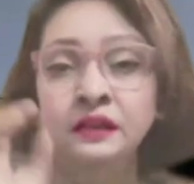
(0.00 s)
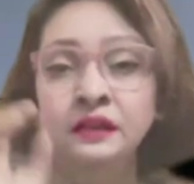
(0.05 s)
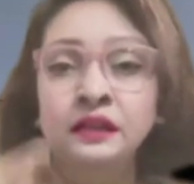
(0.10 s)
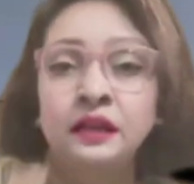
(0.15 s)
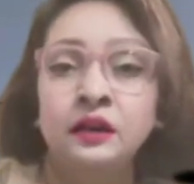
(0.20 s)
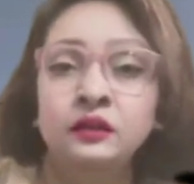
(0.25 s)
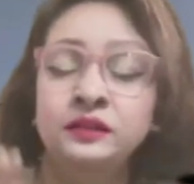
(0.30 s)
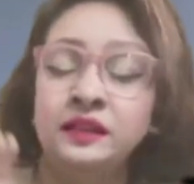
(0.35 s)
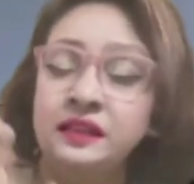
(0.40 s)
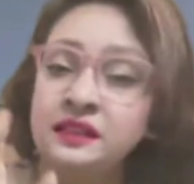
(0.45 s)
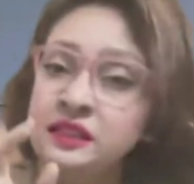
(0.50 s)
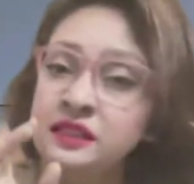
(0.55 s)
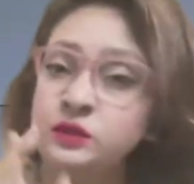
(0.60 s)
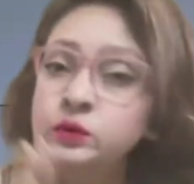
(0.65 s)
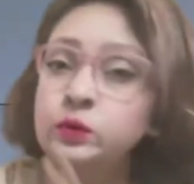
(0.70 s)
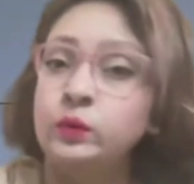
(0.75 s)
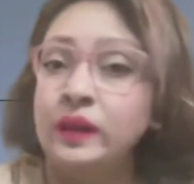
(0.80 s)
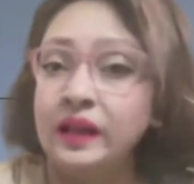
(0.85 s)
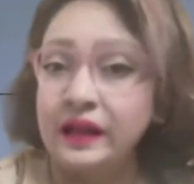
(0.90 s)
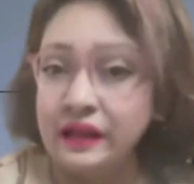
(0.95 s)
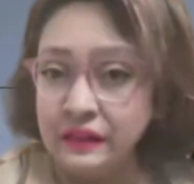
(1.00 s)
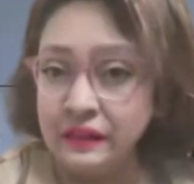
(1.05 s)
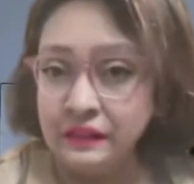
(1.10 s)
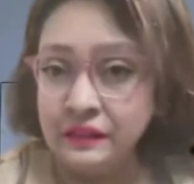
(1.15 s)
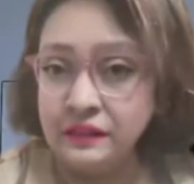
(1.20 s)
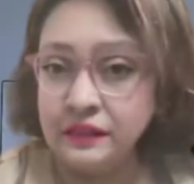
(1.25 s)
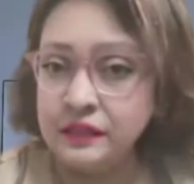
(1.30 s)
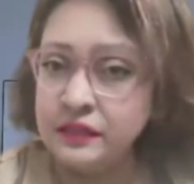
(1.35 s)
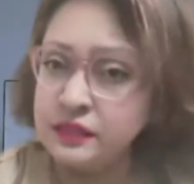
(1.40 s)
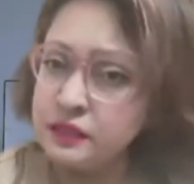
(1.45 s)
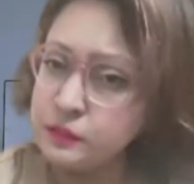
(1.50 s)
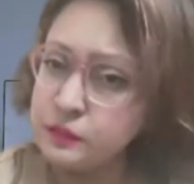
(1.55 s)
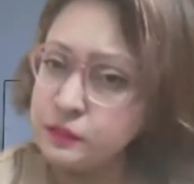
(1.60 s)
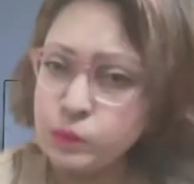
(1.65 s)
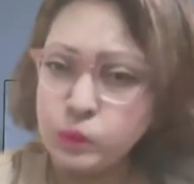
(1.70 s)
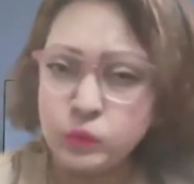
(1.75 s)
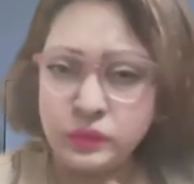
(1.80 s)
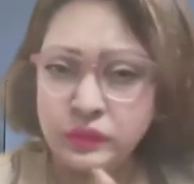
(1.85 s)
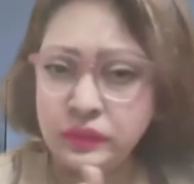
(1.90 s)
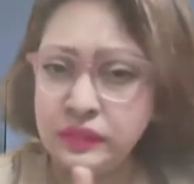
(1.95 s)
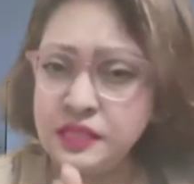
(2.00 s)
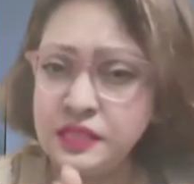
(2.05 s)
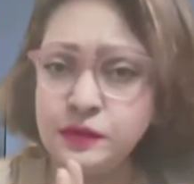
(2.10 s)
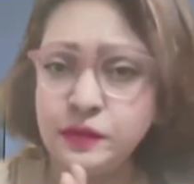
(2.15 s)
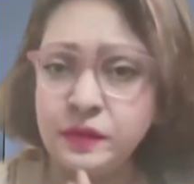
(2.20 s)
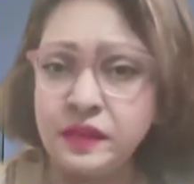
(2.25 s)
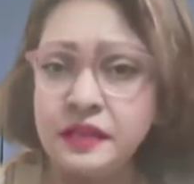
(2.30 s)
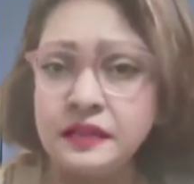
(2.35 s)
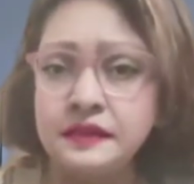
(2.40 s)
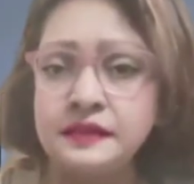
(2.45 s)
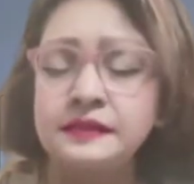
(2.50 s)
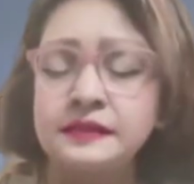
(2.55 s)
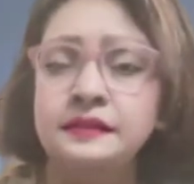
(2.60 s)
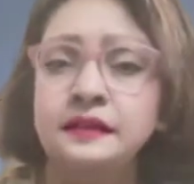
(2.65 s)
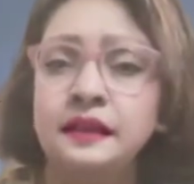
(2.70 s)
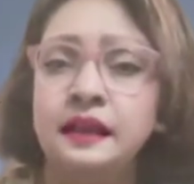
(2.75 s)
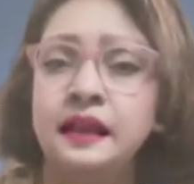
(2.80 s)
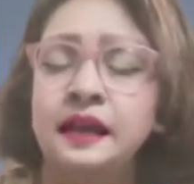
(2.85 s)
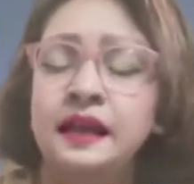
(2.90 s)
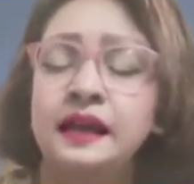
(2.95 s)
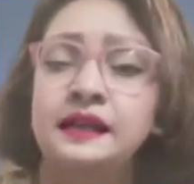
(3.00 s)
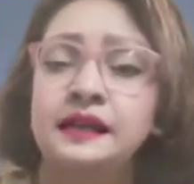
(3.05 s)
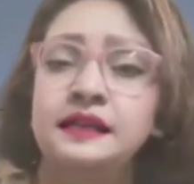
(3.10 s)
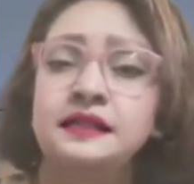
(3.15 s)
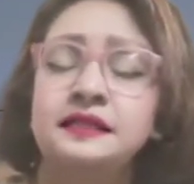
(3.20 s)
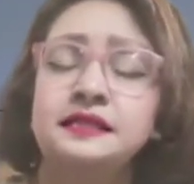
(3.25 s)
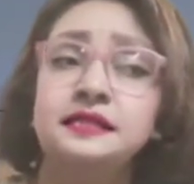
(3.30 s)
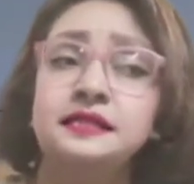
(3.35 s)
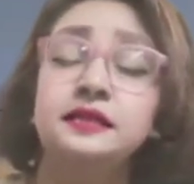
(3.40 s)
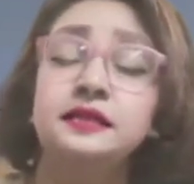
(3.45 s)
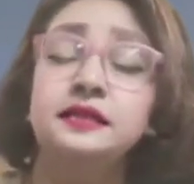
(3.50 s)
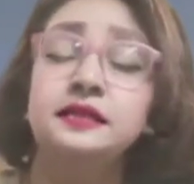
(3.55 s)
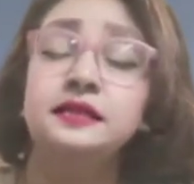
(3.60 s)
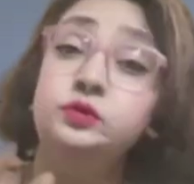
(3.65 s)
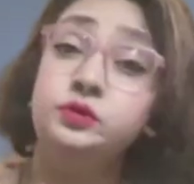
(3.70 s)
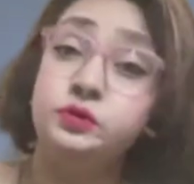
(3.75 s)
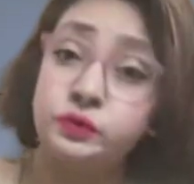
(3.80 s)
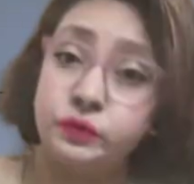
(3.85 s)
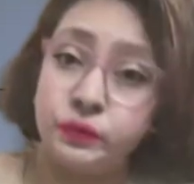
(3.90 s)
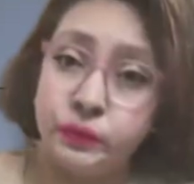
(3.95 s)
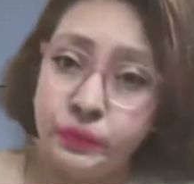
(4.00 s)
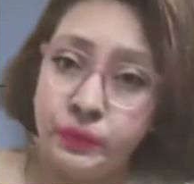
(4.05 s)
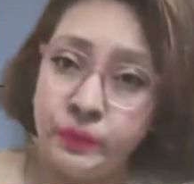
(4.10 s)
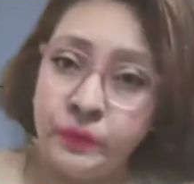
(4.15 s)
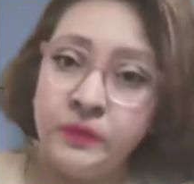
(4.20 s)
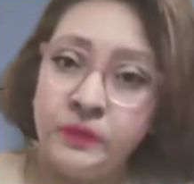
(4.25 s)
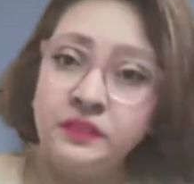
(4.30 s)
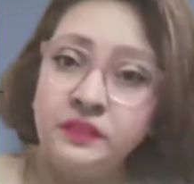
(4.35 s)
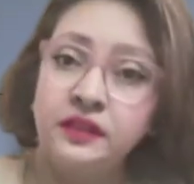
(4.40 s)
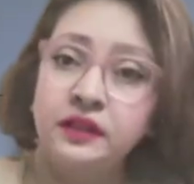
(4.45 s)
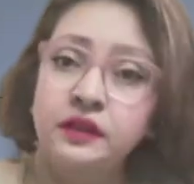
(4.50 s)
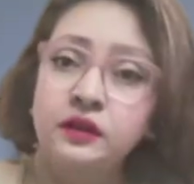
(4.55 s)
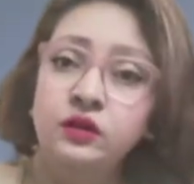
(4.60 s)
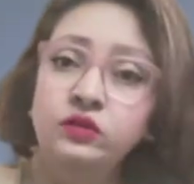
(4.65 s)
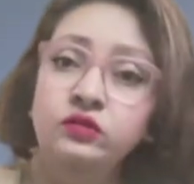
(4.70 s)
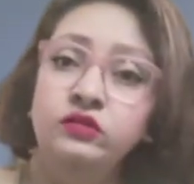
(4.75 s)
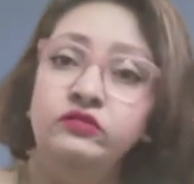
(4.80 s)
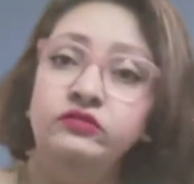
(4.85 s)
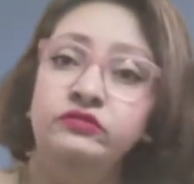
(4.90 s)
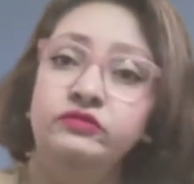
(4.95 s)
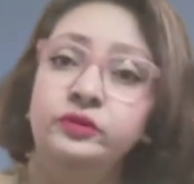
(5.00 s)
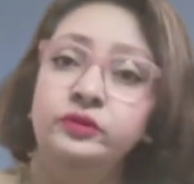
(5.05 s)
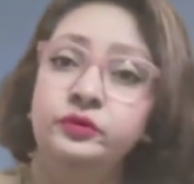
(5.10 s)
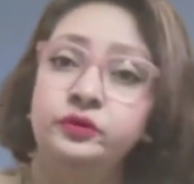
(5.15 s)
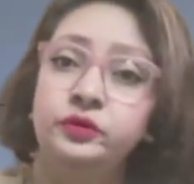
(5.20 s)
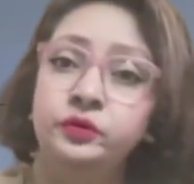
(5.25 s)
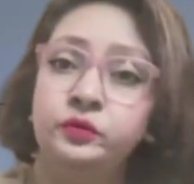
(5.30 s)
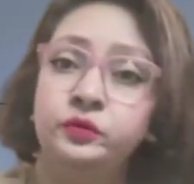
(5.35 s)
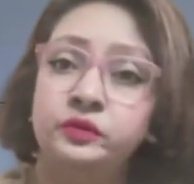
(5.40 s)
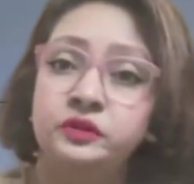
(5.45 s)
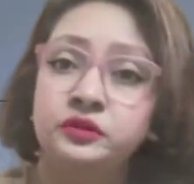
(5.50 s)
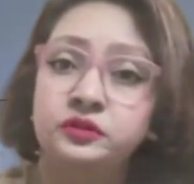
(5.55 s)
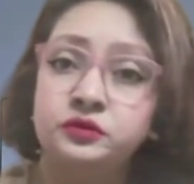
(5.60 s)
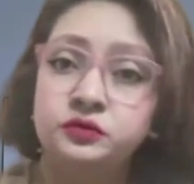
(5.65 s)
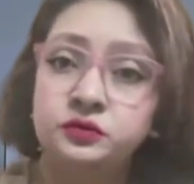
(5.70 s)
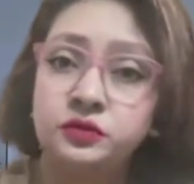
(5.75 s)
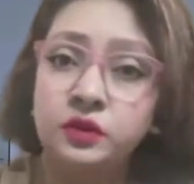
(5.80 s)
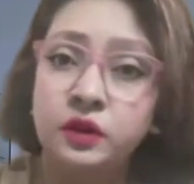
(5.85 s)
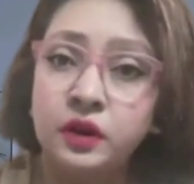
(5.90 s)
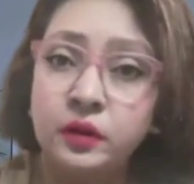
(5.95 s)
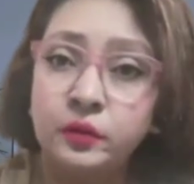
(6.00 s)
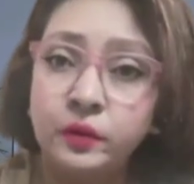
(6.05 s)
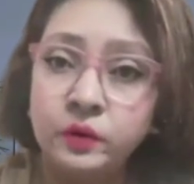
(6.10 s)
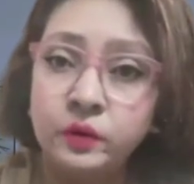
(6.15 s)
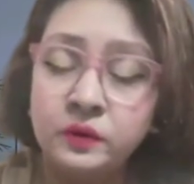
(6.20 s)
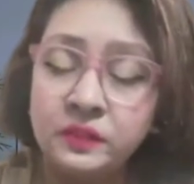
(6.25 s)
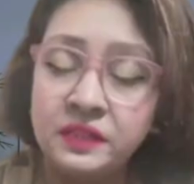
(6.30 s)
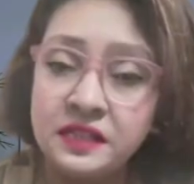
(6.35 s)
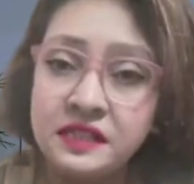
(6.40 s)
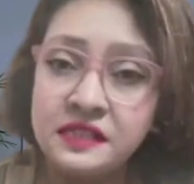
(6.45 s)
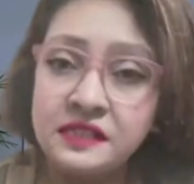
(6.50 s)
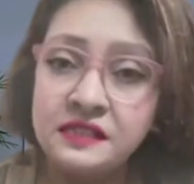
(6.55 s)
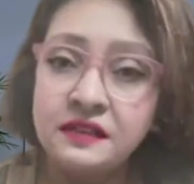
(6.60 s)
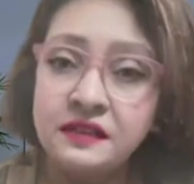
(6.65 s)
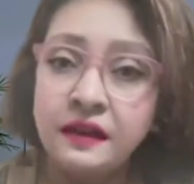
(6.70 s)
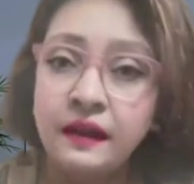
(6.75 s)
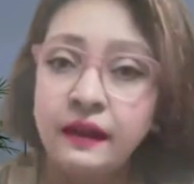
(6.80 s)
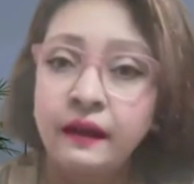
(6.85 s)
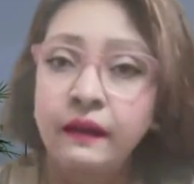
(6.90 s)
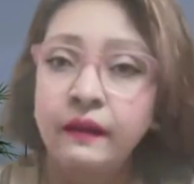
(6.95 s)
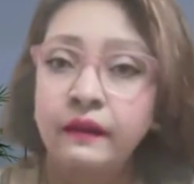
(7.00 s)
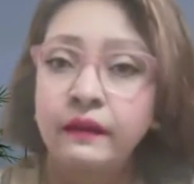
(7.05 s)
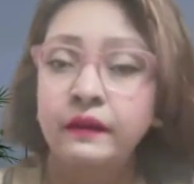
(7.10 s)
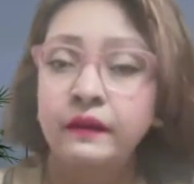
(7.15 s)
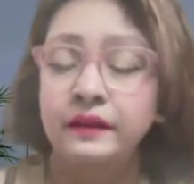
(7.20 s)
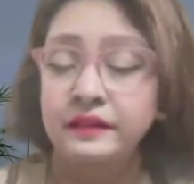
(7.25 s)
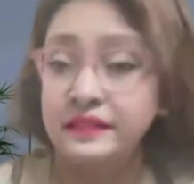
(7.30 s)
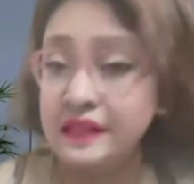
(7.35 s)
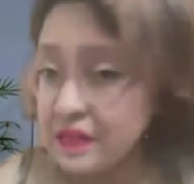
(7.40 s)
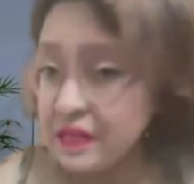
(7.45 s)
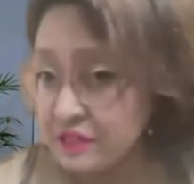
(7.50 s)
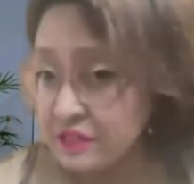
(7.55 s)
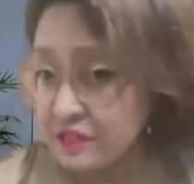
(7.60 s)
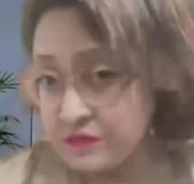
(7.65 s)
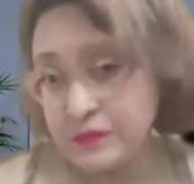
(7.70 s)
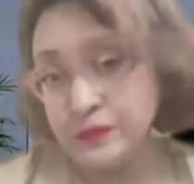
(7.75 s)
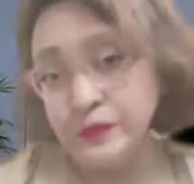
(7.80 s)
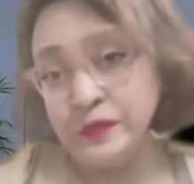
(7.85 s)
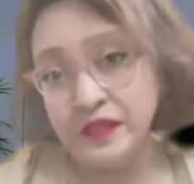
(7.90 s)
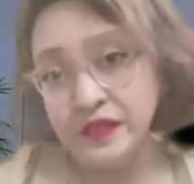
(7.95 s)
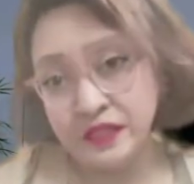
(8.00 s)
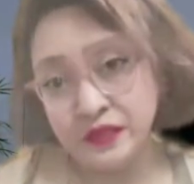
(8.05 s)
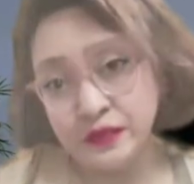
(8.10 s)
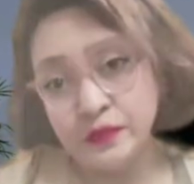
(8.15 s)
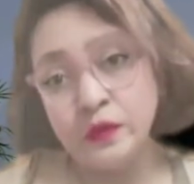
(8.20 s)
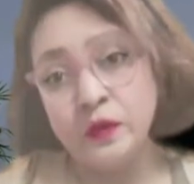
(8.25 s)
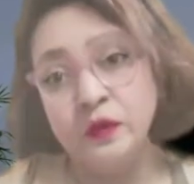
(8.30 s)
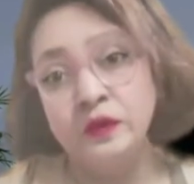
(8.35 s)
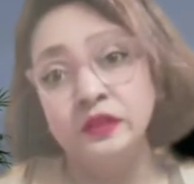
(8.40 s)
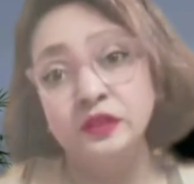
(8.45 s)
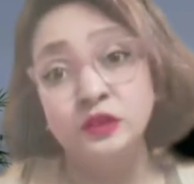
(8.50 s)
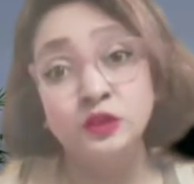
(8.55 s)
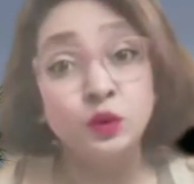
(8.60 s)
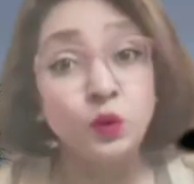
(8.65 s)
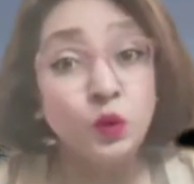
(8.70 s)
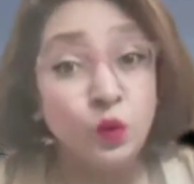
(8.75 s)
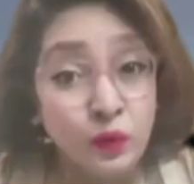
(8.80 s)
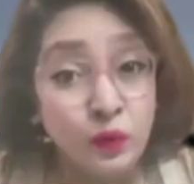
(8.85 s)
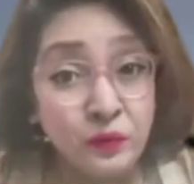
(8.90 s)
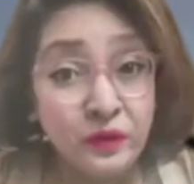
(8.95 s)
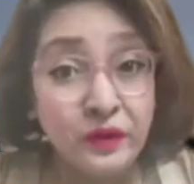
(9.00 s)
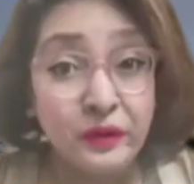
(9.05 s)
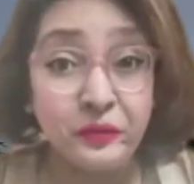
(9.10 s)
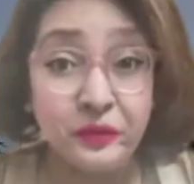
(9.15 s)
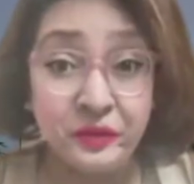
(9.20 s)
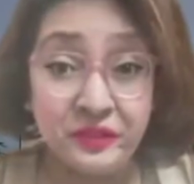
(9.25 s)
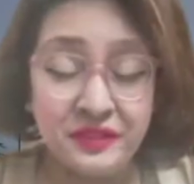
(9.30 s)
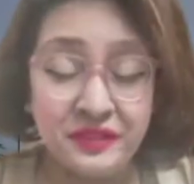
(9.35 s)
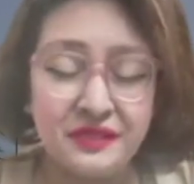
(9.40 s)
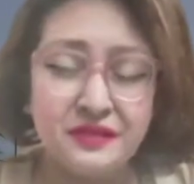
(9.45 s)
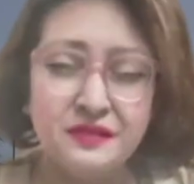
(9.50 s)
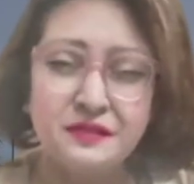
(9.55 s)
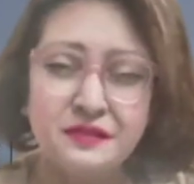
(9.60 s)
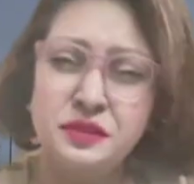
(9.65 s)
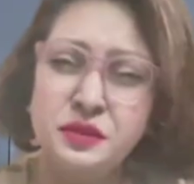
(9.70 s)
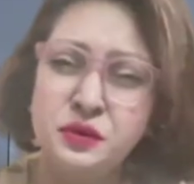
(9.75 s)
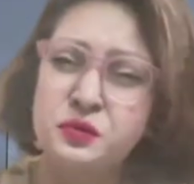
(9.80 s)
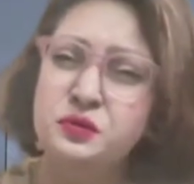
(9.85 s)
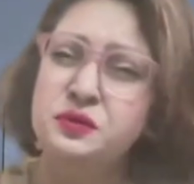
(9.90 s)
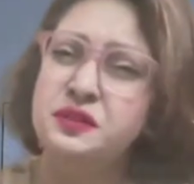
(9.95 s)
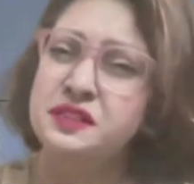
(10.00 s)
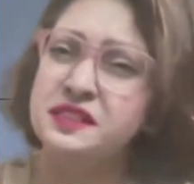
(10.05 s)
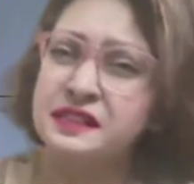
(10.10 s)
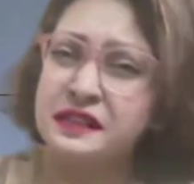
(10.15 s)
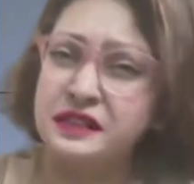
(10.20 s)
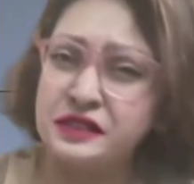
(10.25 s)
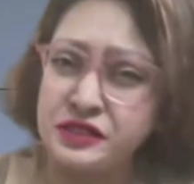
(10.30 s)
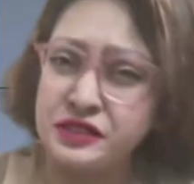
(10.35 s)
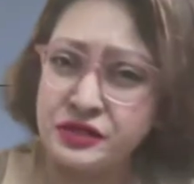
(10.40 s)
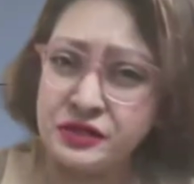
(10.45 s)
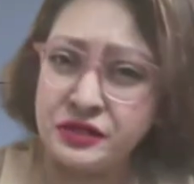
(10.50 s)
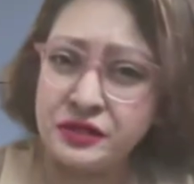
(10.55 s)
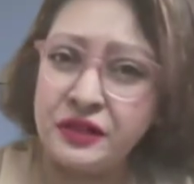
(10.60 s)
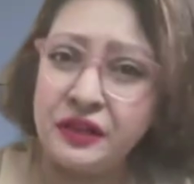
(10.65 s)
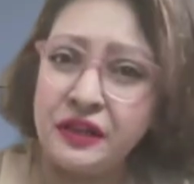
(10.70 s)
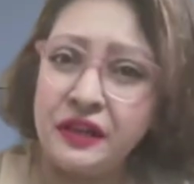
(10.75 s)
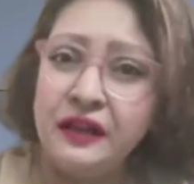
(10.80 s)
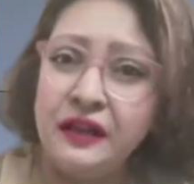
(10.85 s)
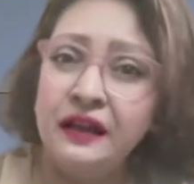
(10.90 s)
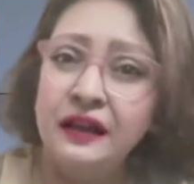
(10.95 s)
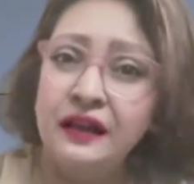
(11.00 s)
Now that is one. That is portal display ads. Let's say YouTube. There are a lot of YouTubers who talk about these natural based products, home remedies. It's a huge section.